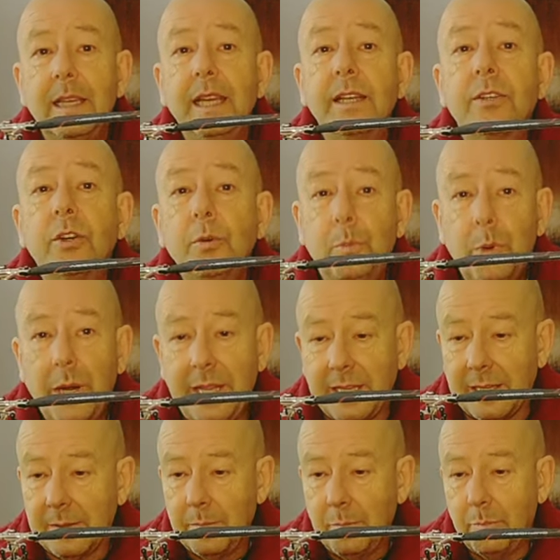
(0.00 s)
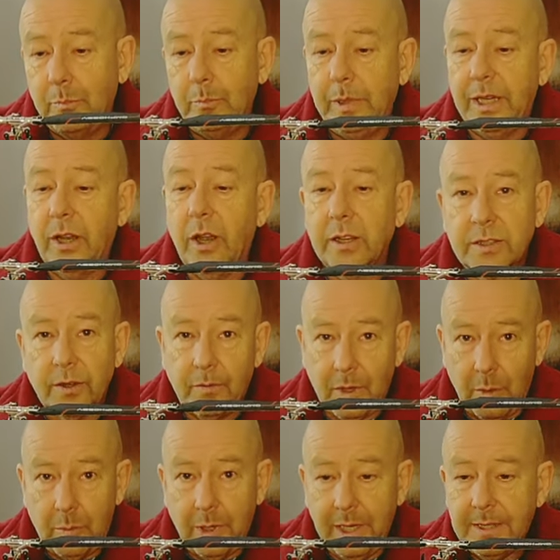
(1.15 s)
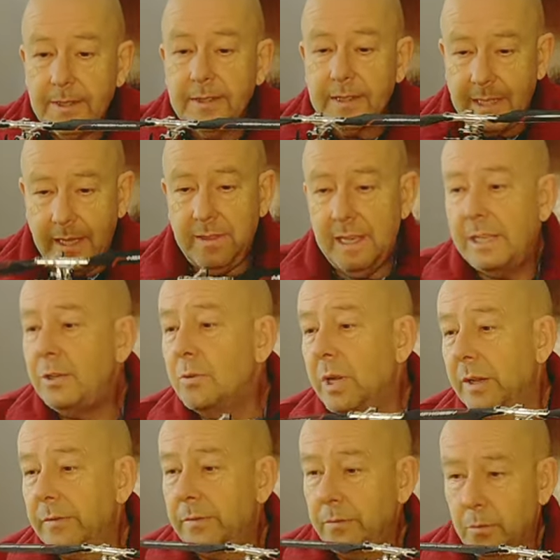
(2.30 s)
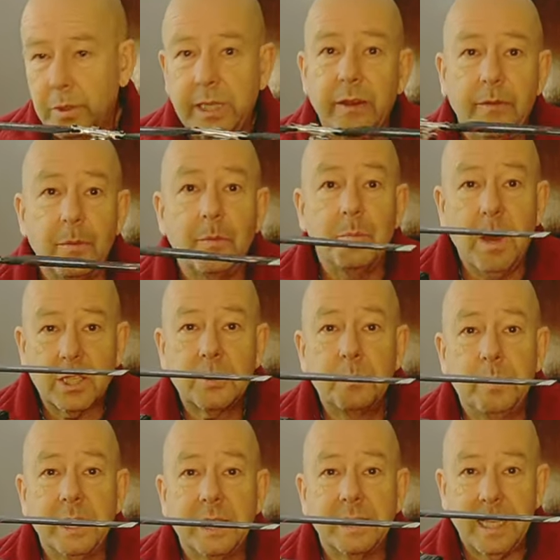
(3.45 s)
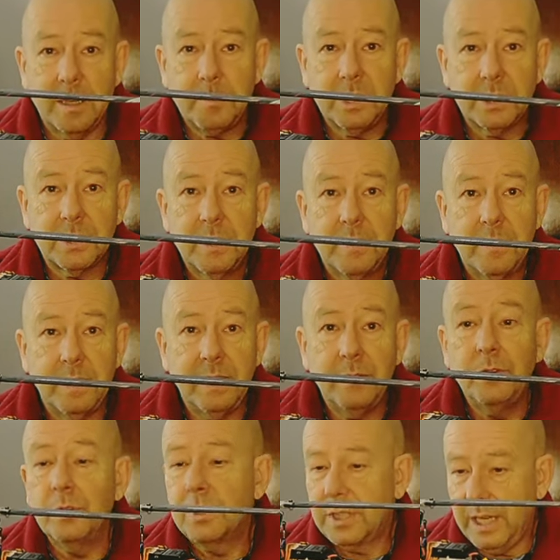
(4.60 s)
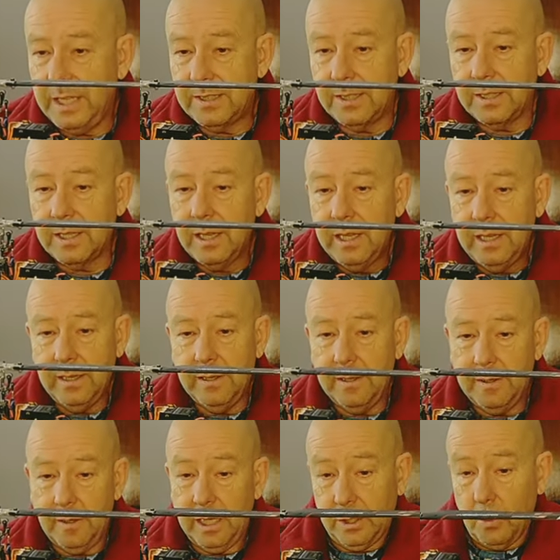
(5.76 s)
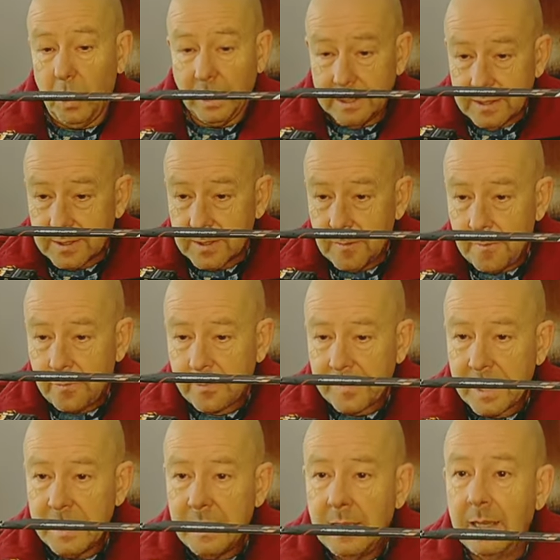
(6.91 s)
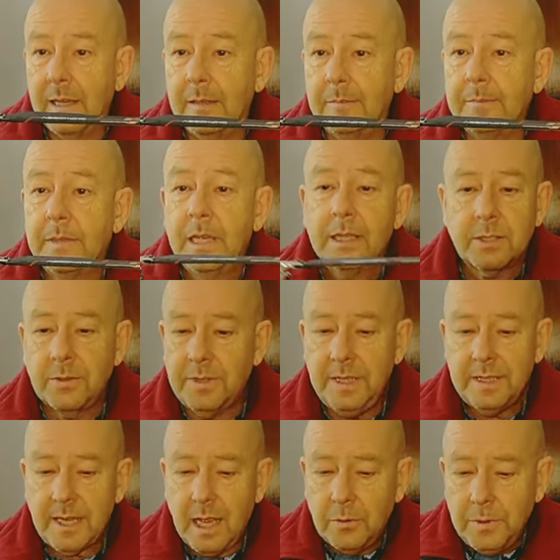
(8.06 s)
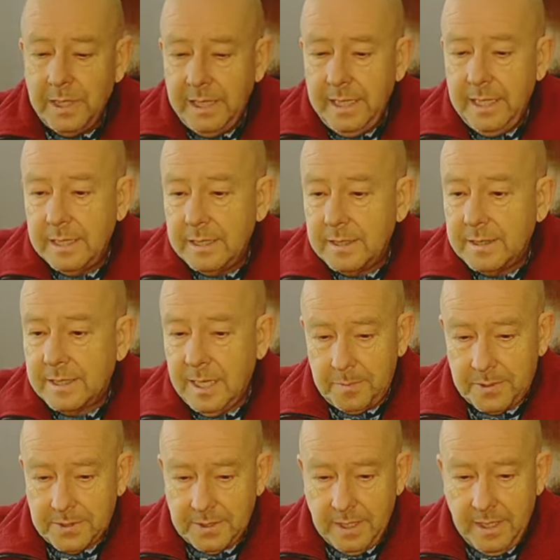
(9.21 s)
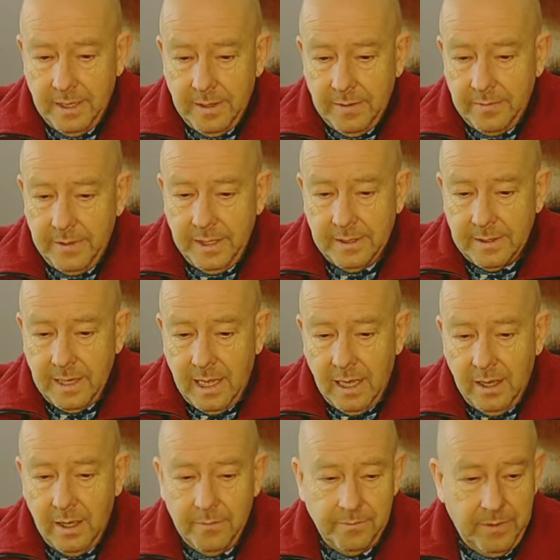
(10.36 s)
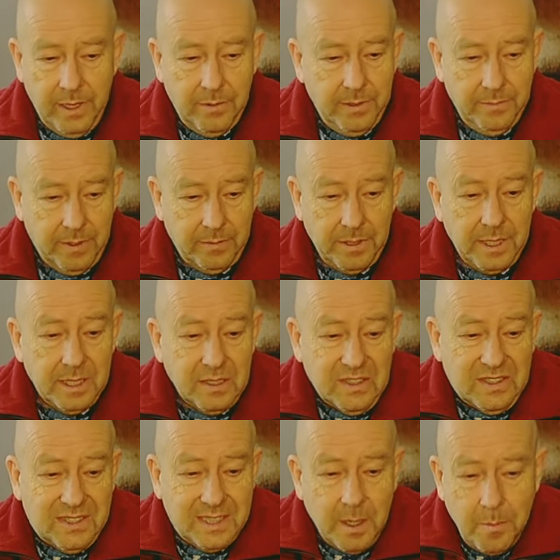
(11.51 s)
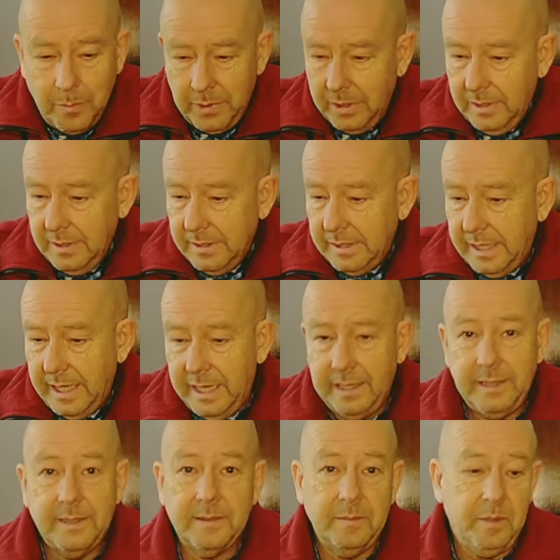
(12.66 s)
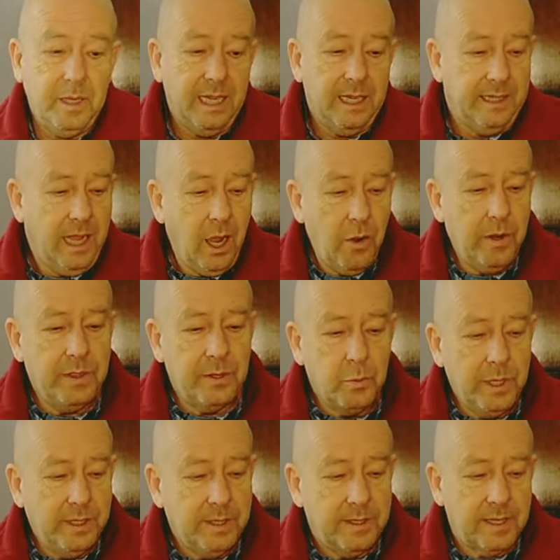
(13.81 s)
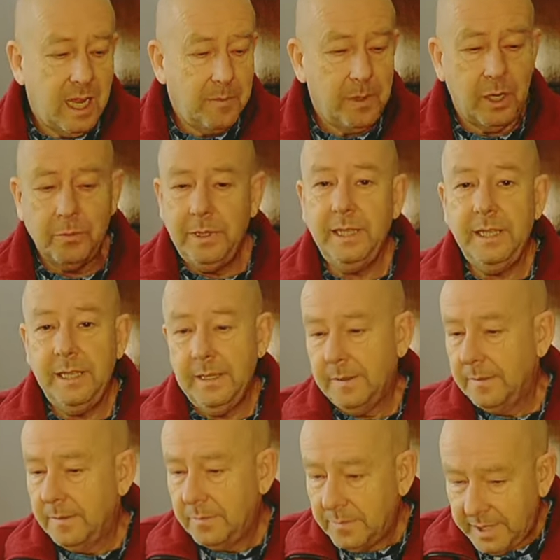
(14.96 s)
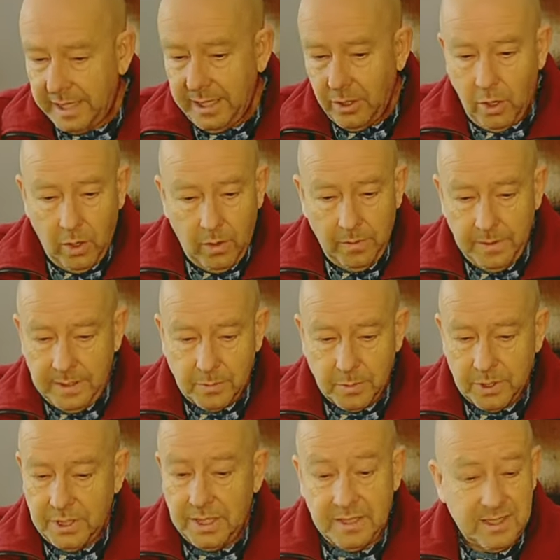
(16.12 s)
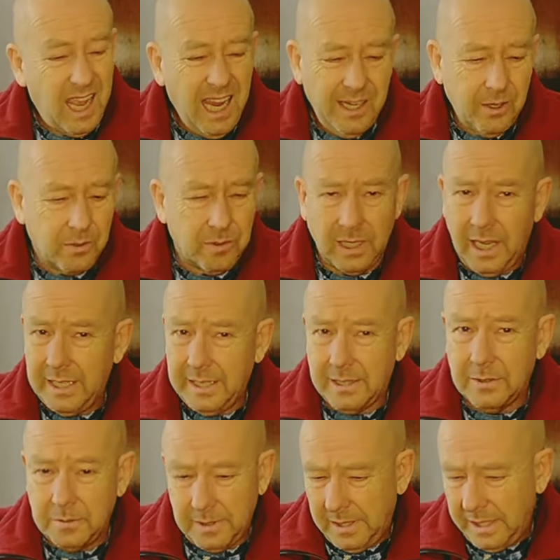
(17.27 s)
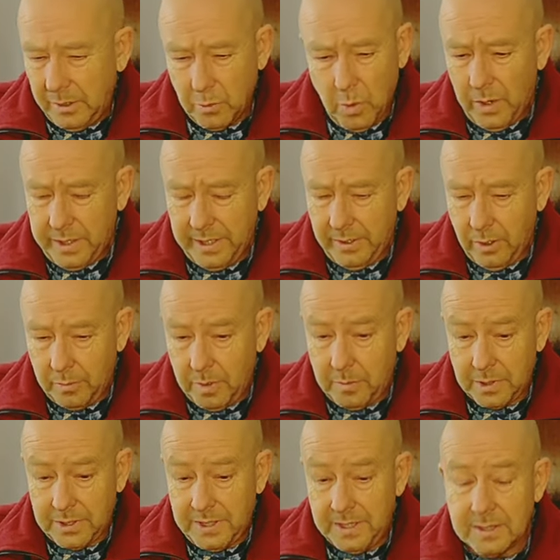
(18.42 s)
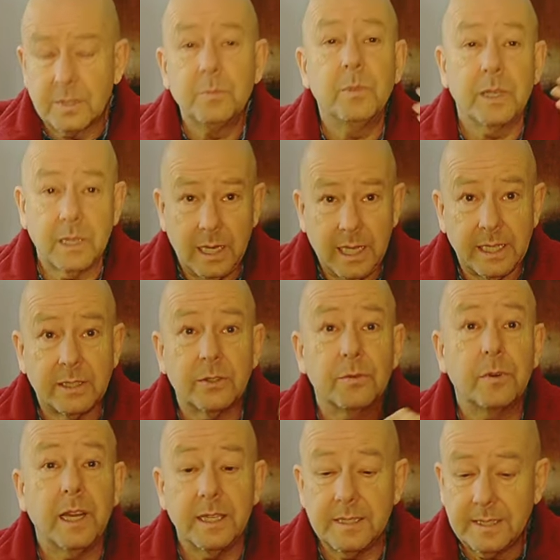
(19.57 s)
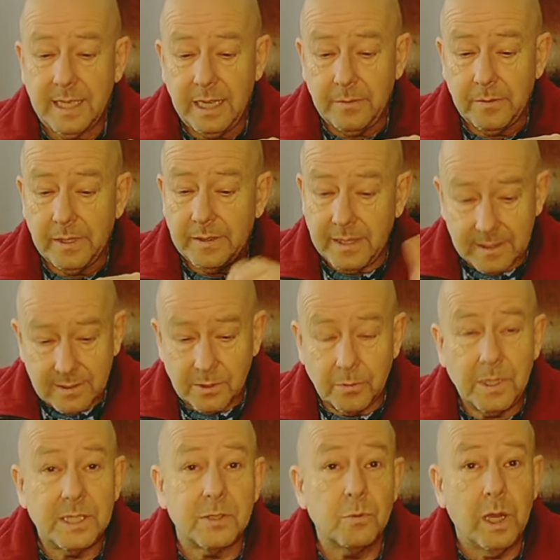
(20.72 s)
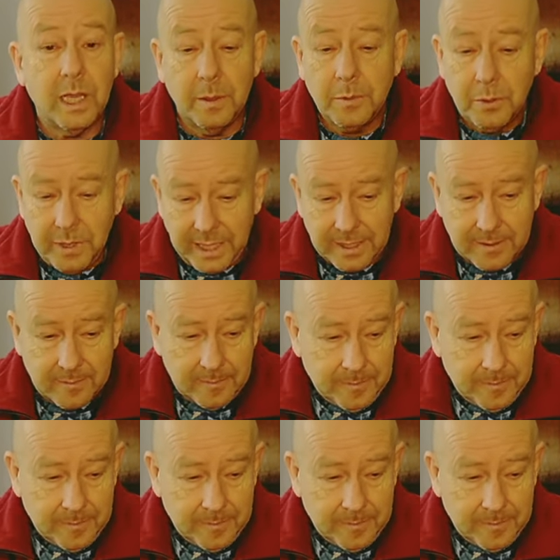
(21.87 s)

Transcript: It could break because of vibrations, and then you would have much bigger damage than if you change it at once. So these are really tips that are very, very simple. And now in the winter time, I really take all these machines. I don't like really working on my machines, but I like to fly safe, and that's the reason why I'm doing it.